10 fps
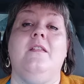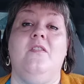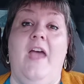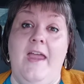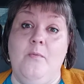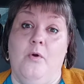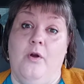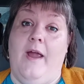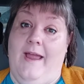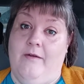they
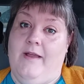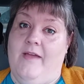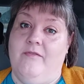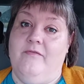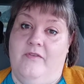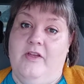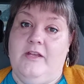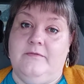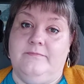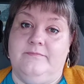were out having
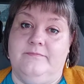fun.